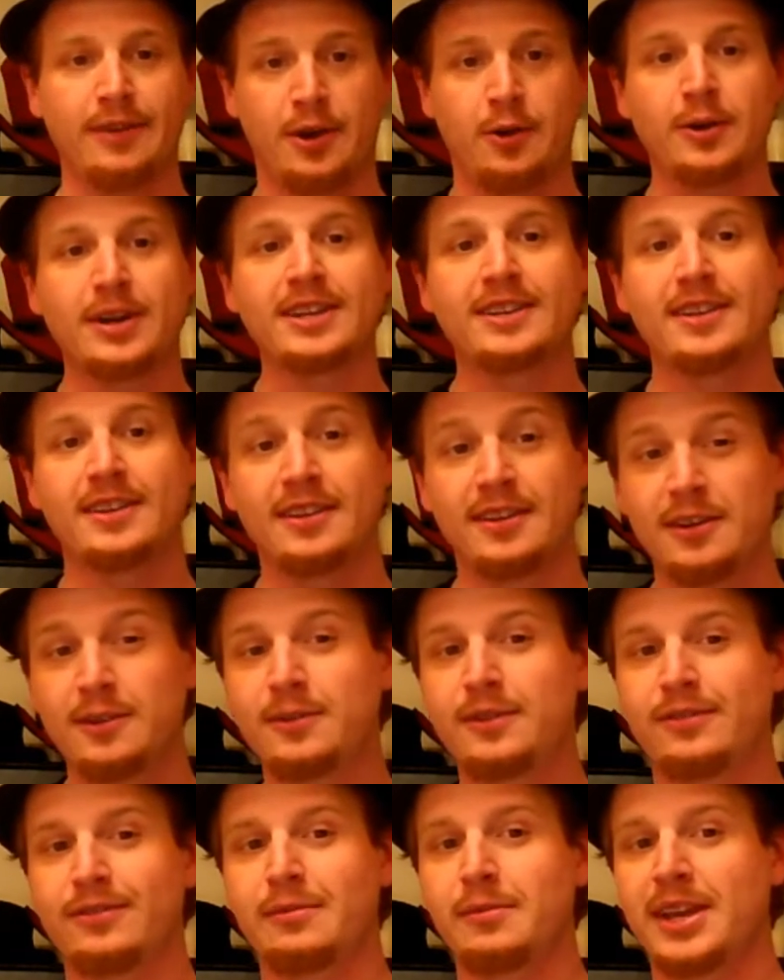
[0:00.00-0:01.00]
according to the new
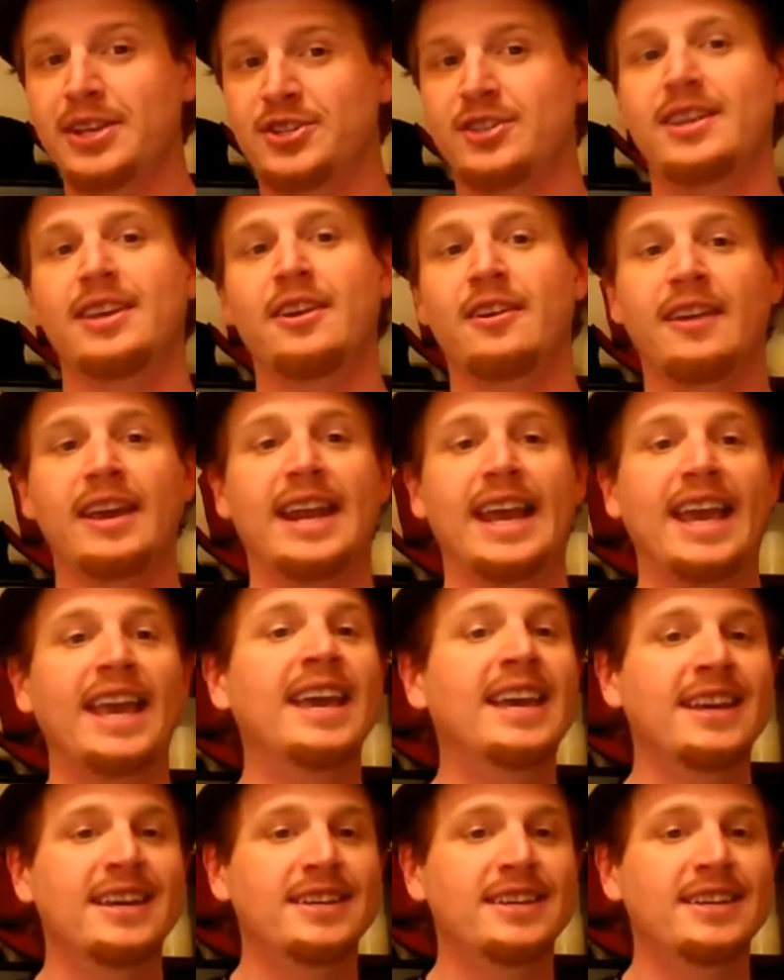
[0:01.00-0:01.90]
information that you're getting